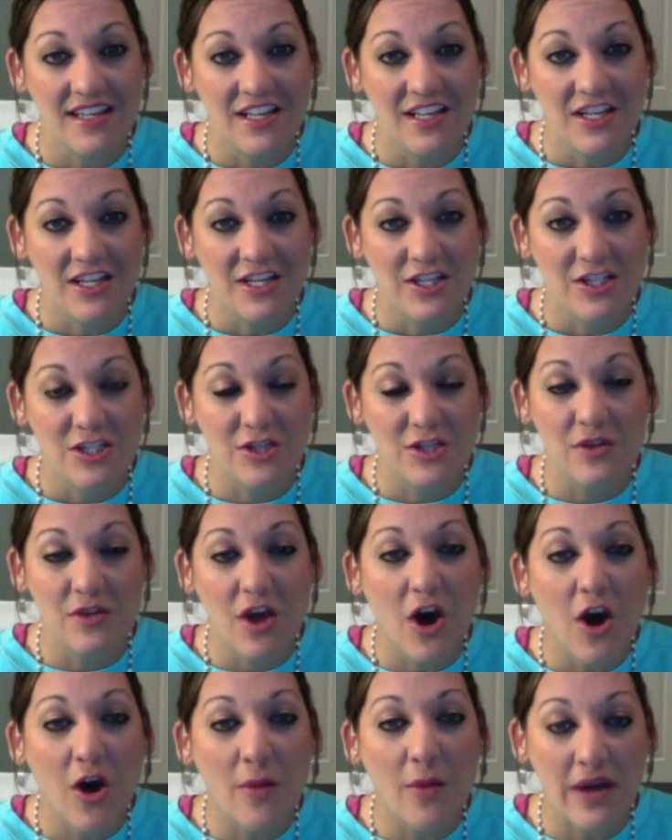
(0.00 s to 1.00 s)
to the
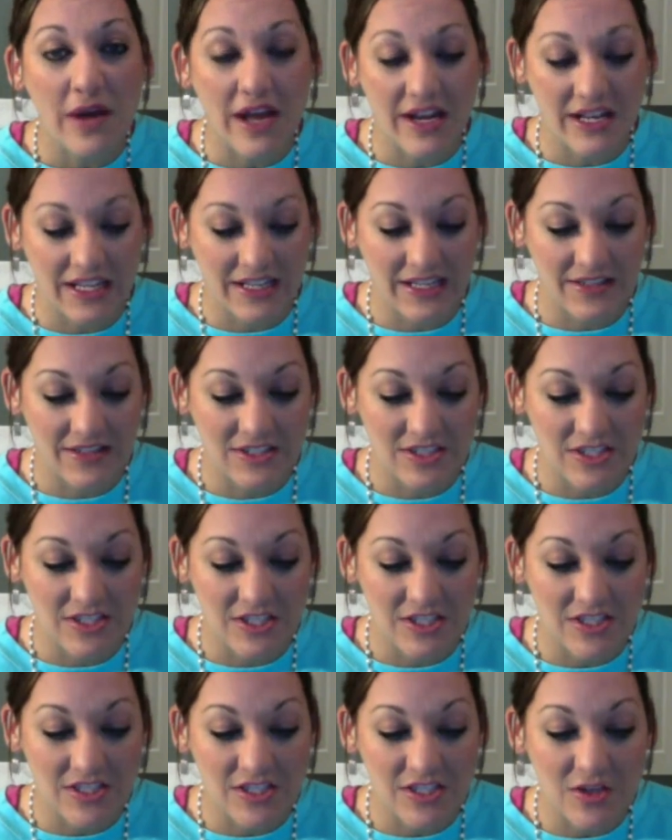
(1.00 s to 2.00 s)
Almighty,
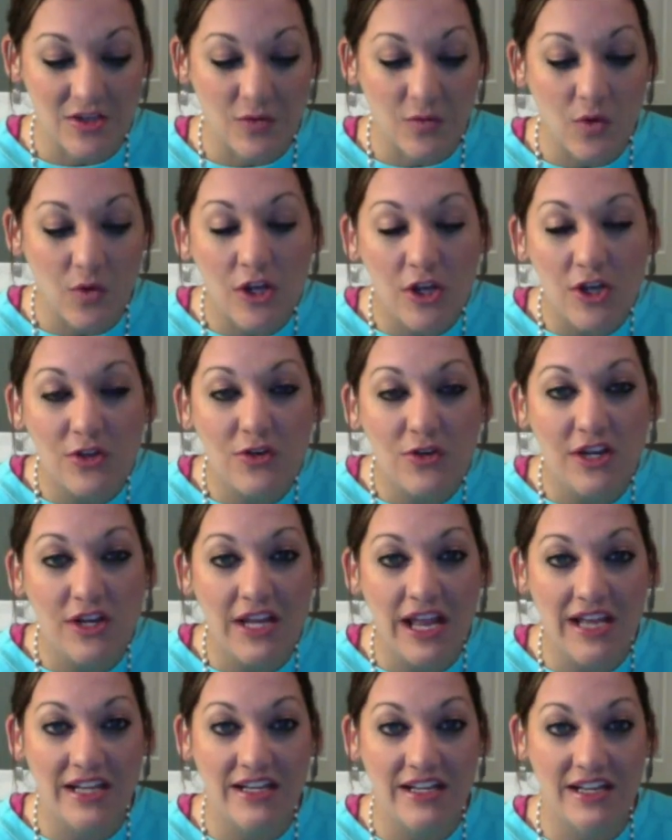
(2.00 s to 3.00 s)
to the one who
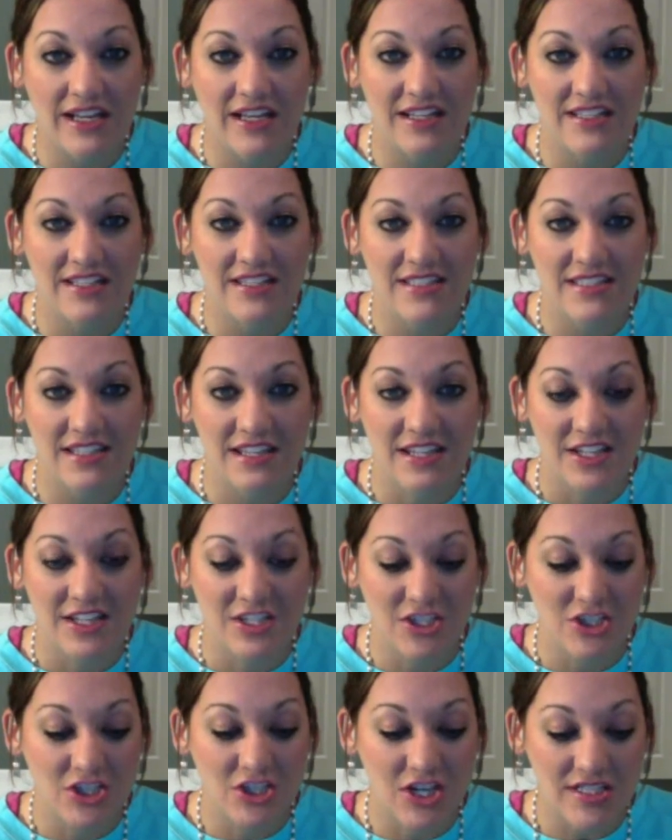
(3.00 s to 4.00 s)
created us,
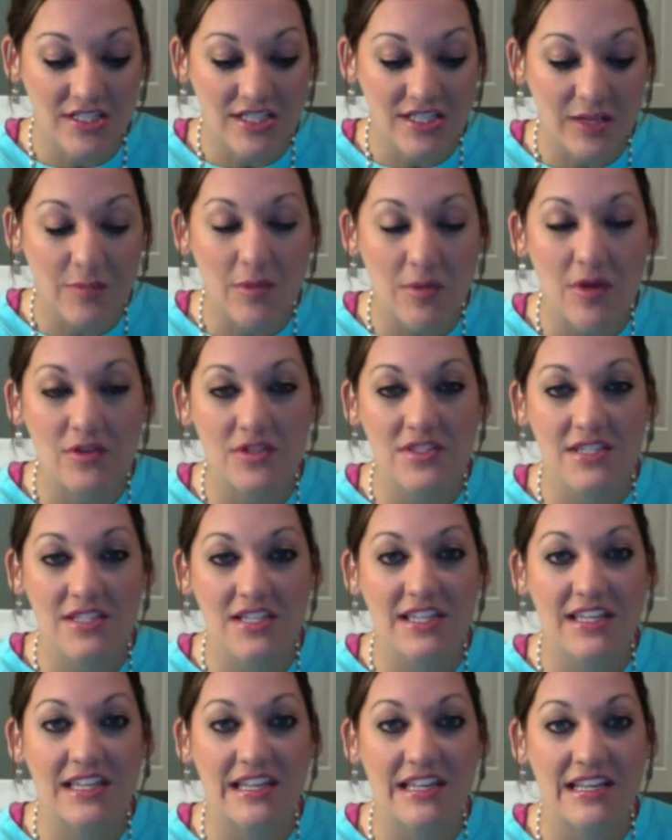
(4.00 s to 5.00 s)
just like Moses and
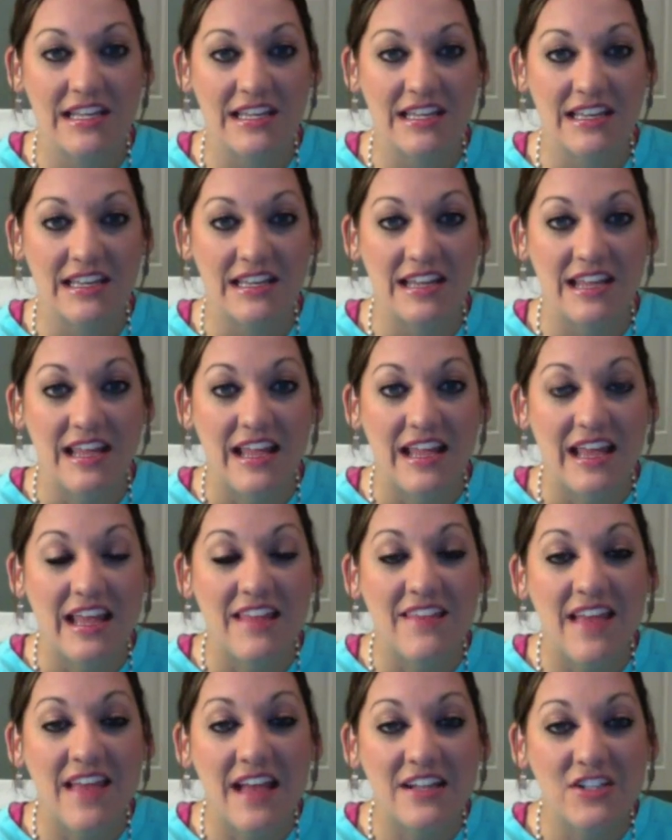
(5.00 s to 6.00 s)
Gideon. And
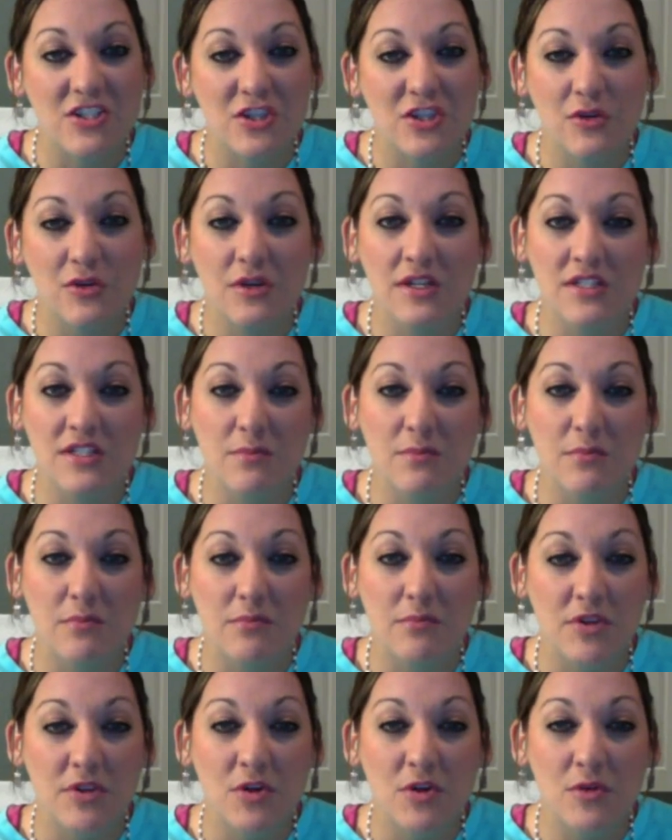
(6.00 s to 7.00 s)
that is through His
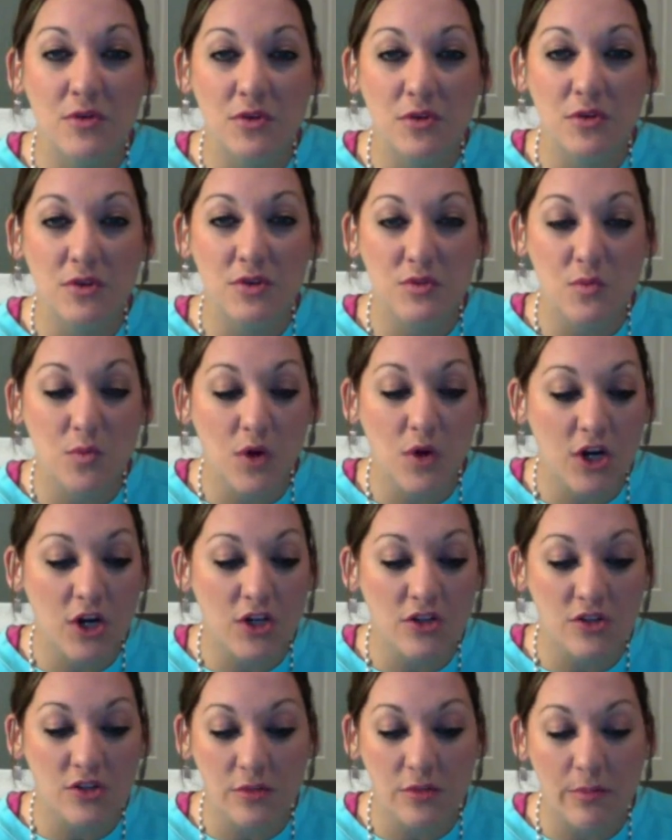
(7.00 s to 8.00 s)
Word,
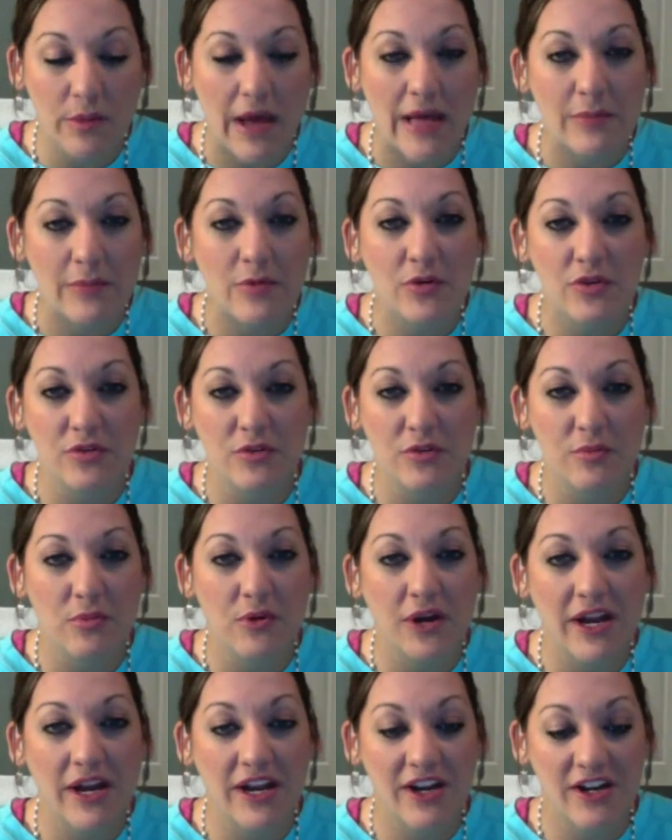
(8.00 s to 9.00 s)
through the Bible, through
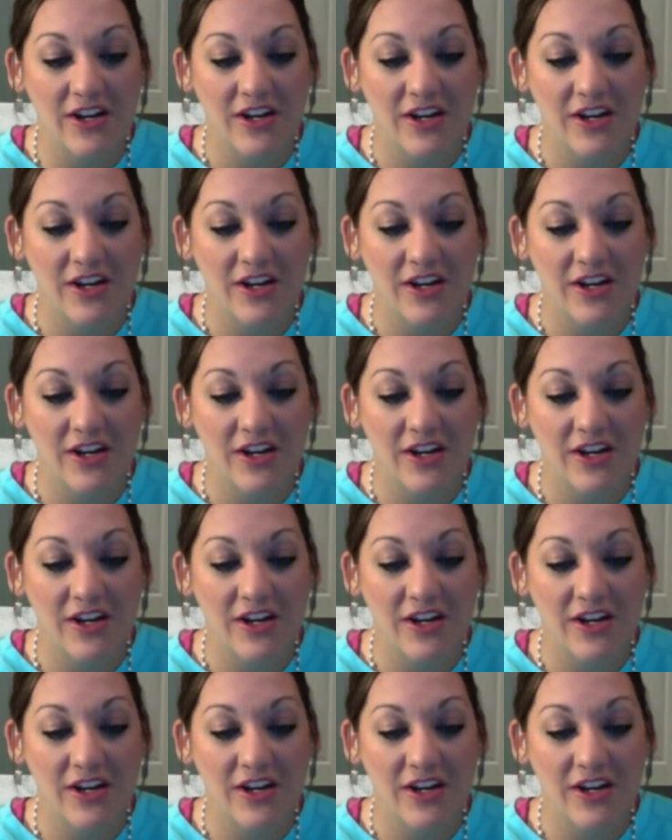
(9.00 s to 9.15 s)
prayer.